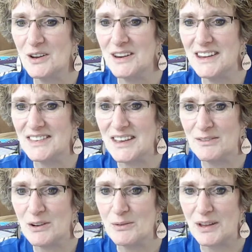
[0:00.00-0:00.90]
goodness,
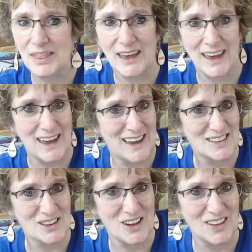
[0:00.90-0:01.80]
everyone. The
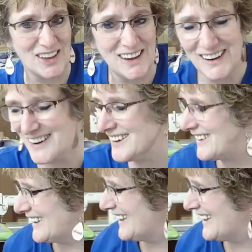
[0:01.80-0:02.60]
gang's all here.